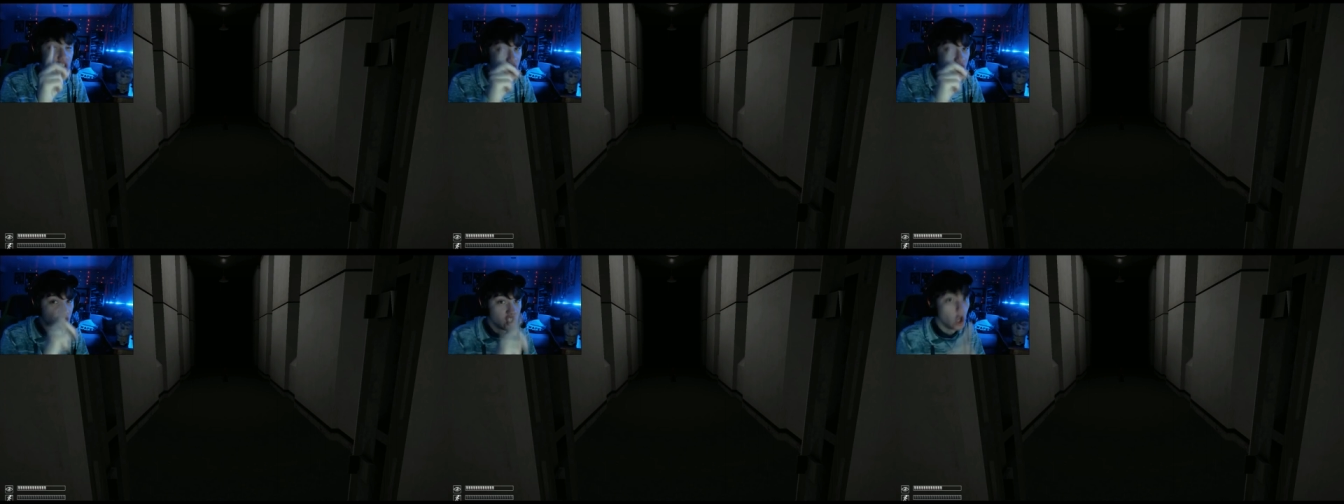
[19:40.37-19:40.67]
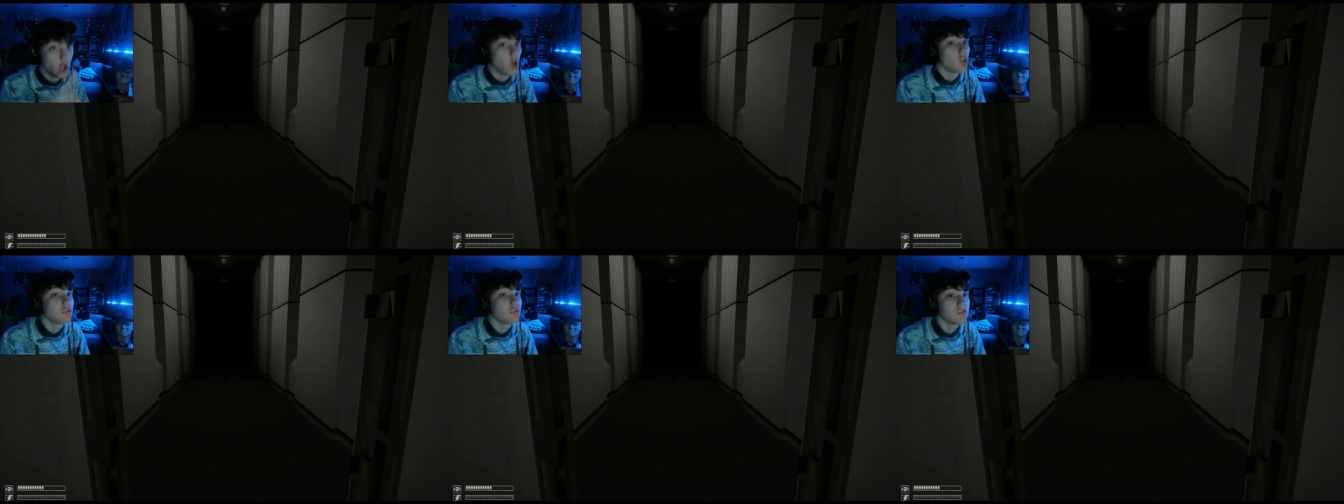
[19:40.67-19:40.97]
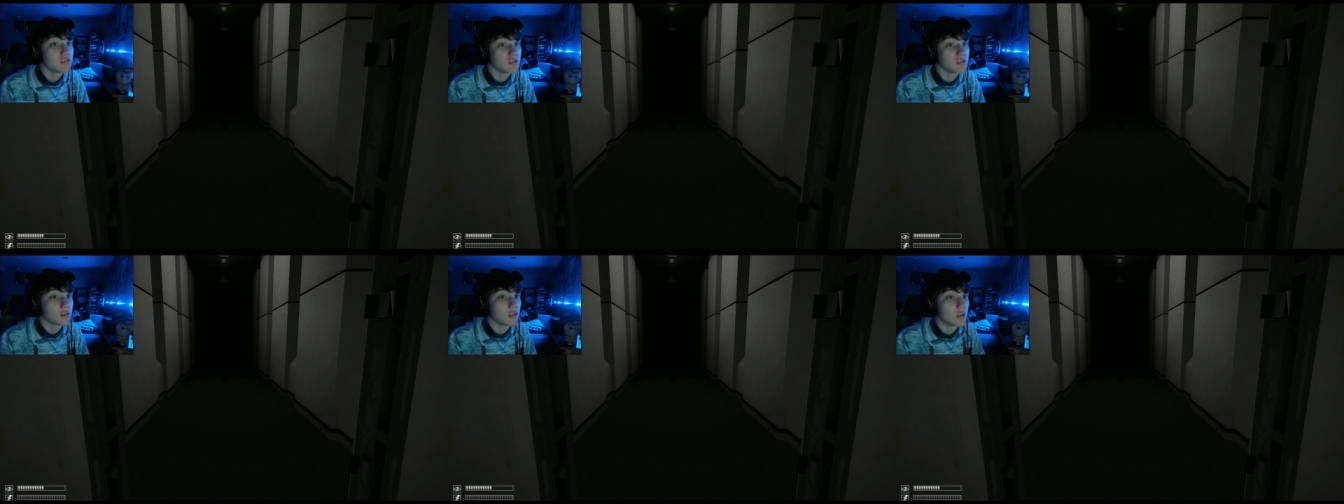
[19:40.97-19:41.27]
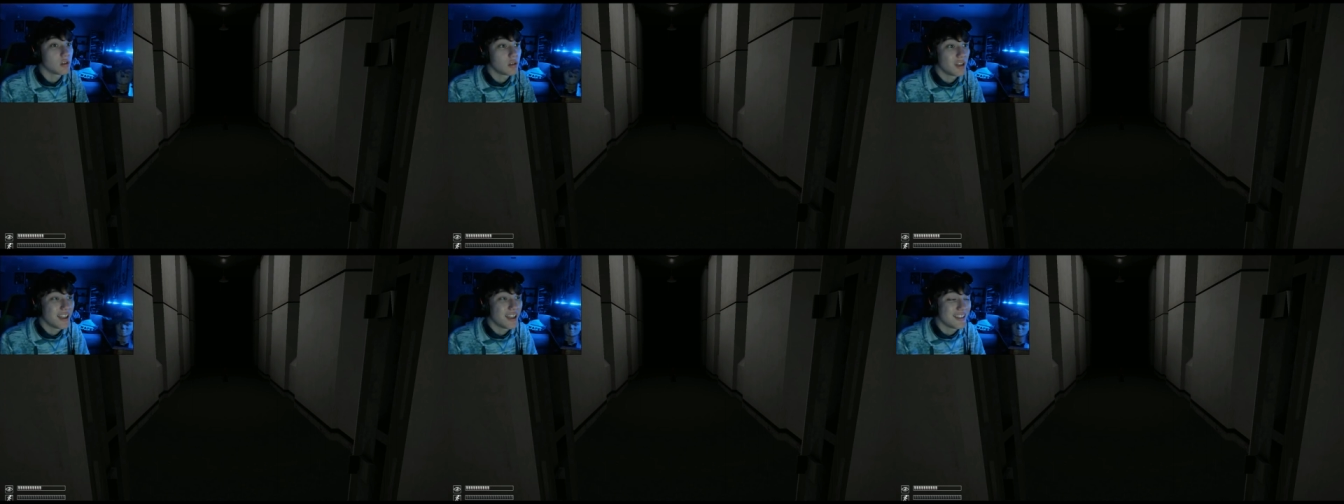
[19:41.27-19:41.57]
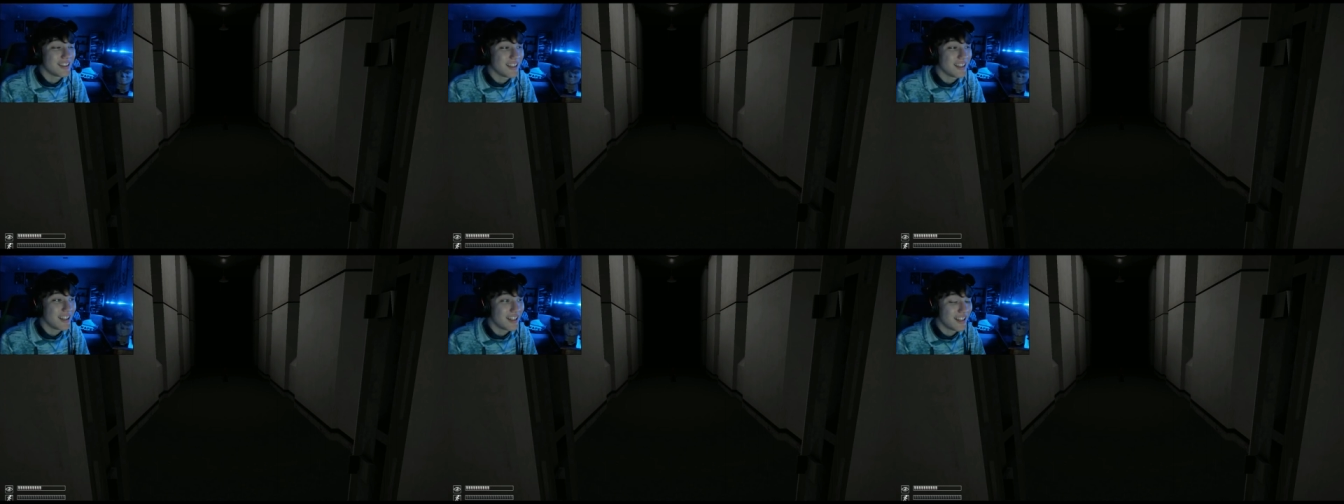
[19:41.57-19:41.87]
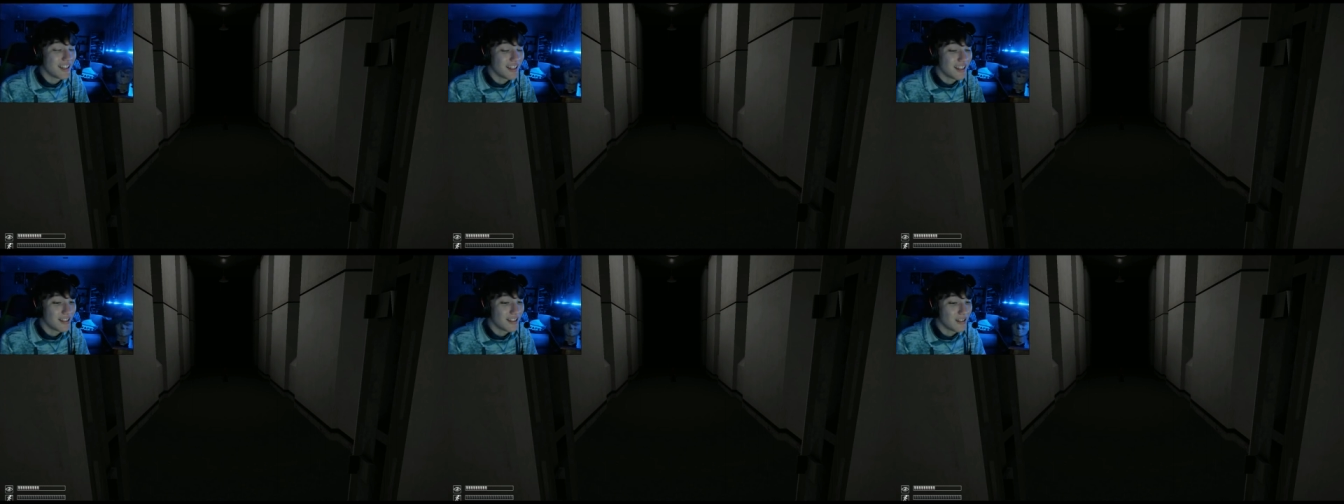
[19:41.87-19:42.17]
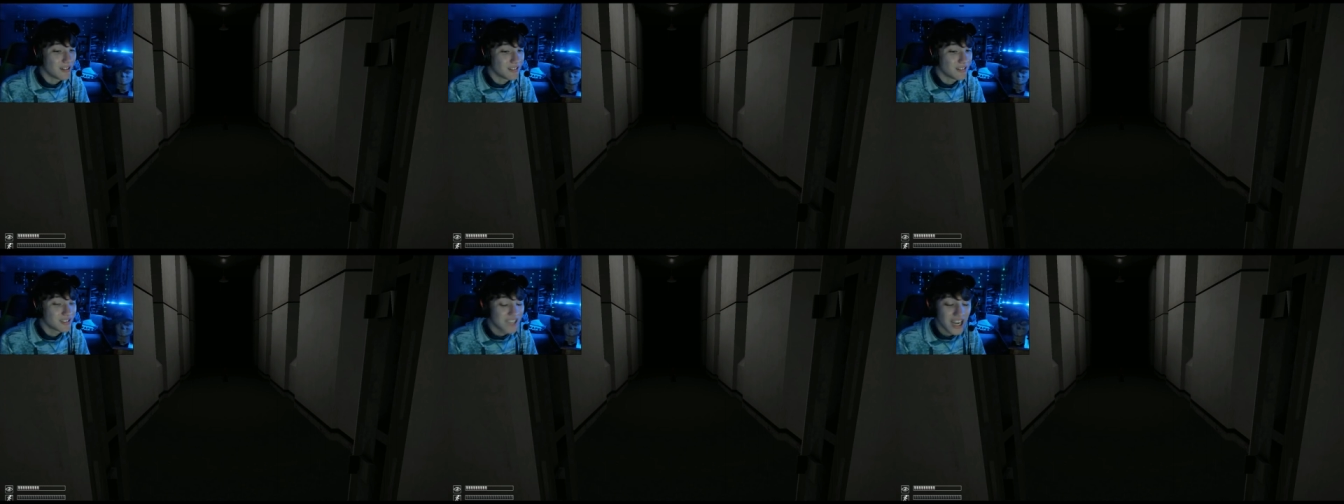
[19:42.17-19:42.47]
dolls,
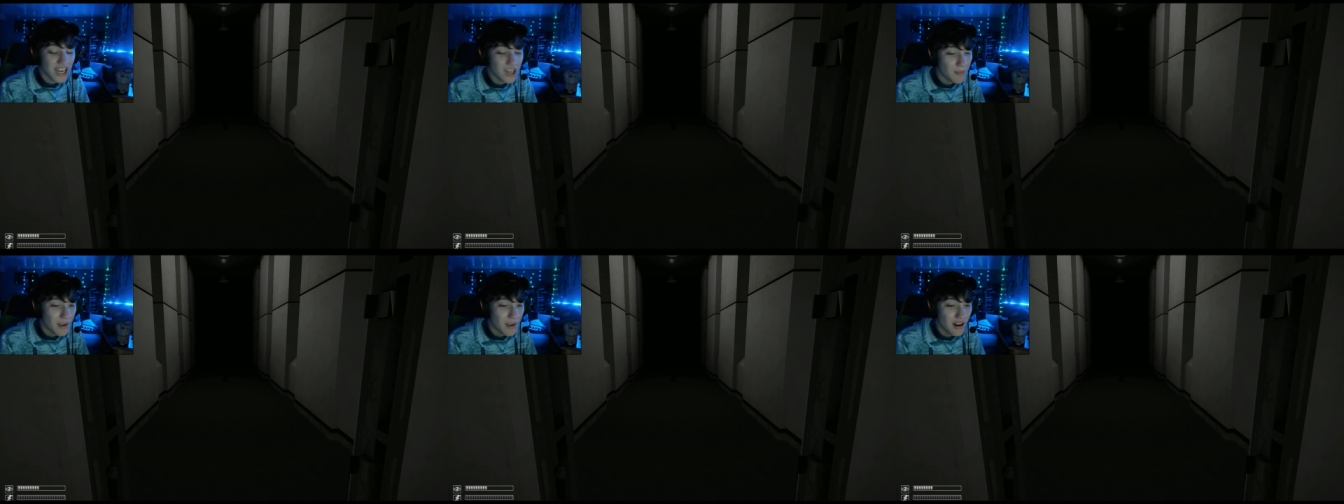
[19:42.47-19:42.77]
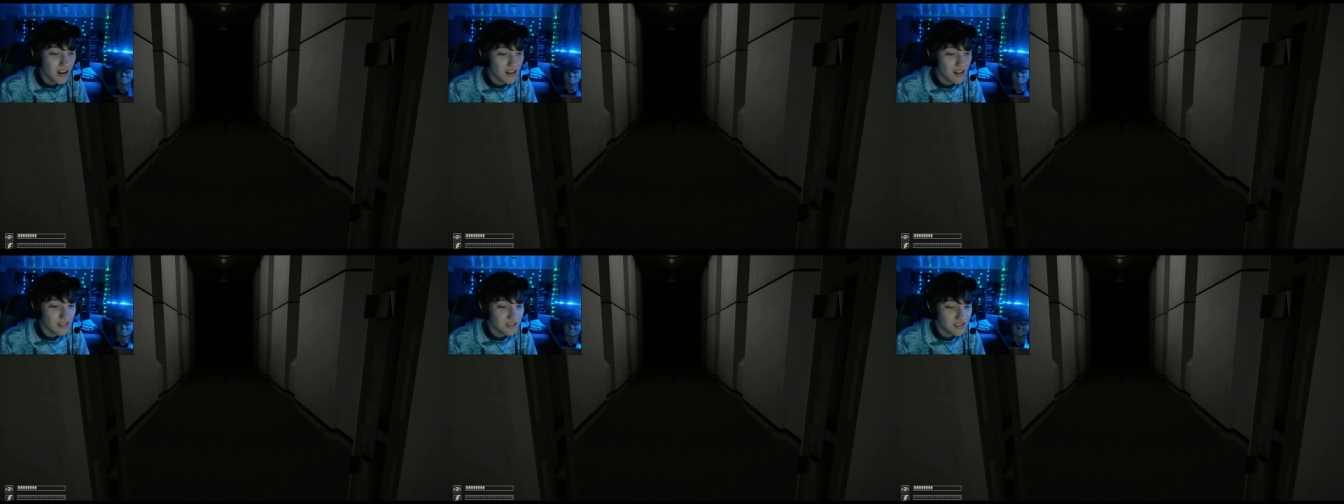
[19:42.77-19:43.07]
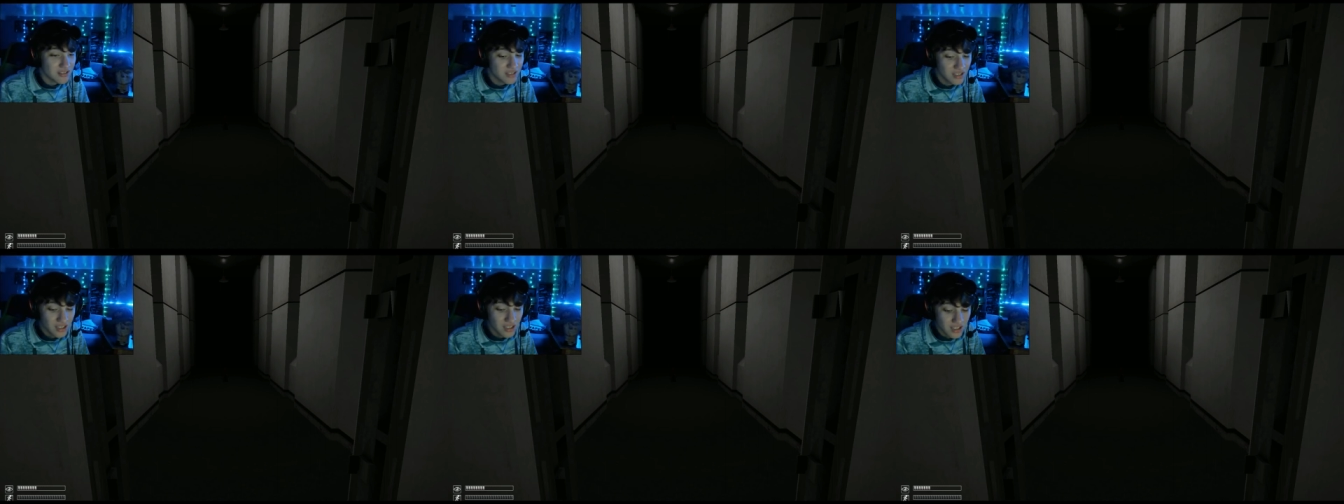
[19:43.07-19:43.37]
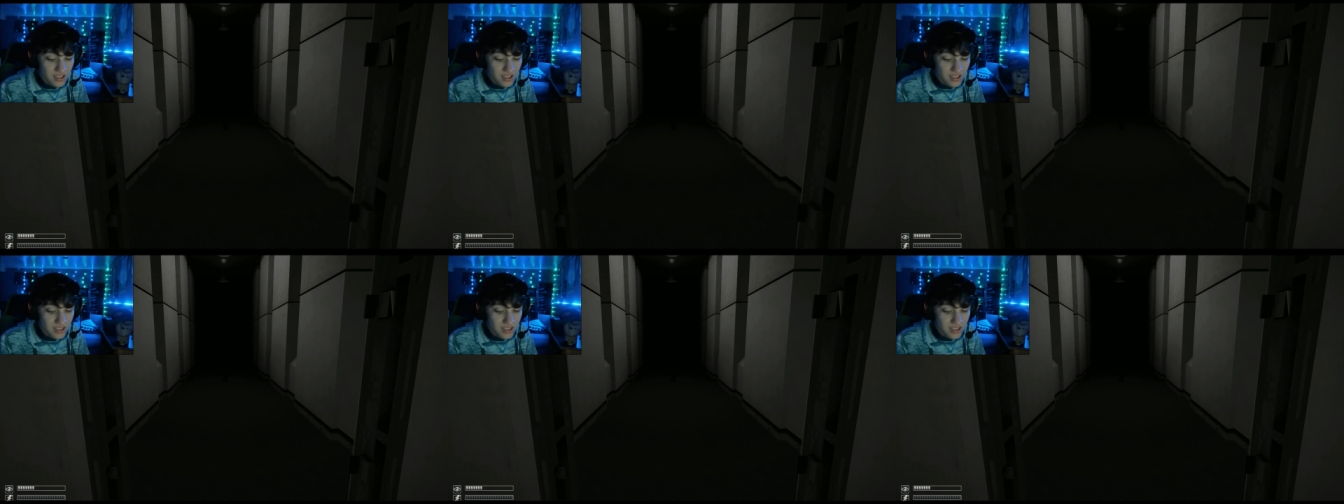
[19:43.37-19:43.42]
teddy bears,